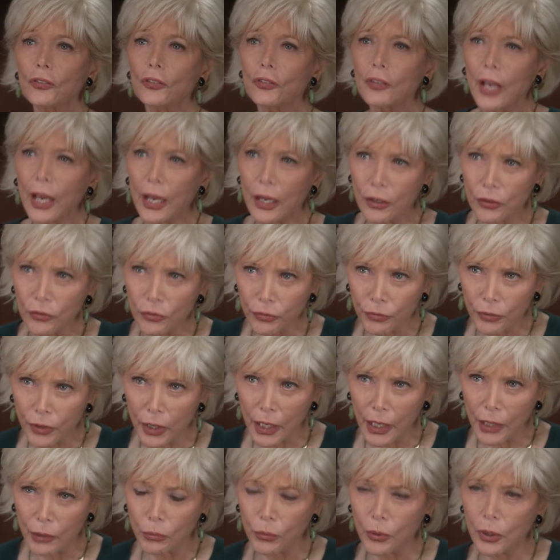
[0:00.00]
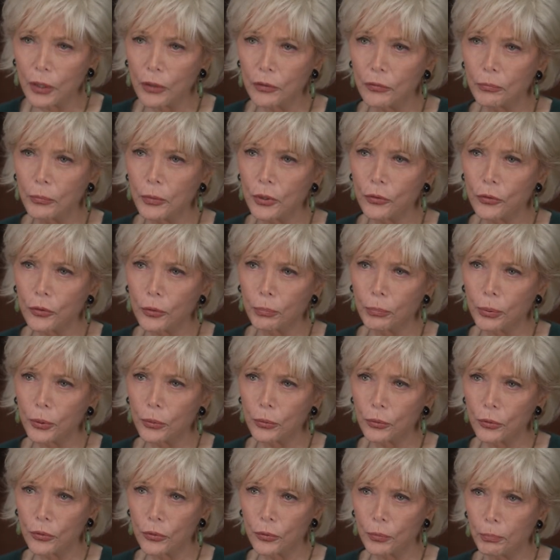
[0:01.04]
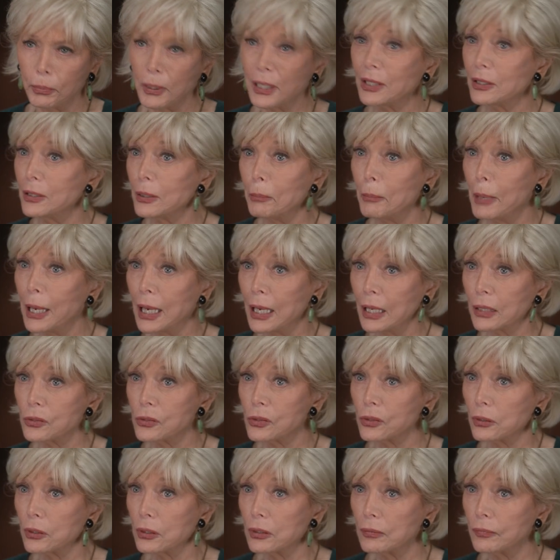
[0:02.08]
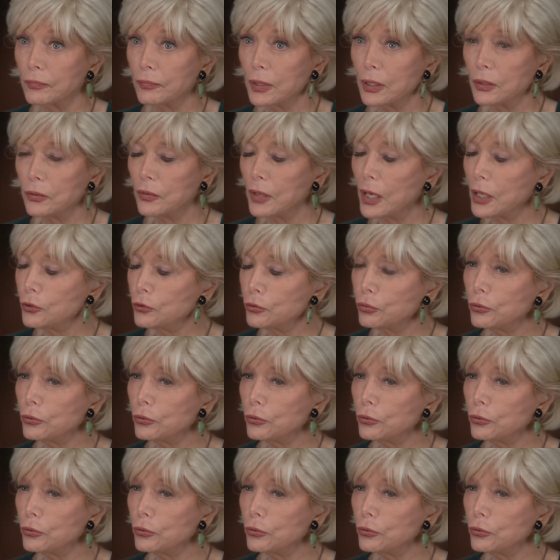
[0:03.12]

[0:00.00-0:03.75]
satisfy one of Mr. Putin's big demands. Is that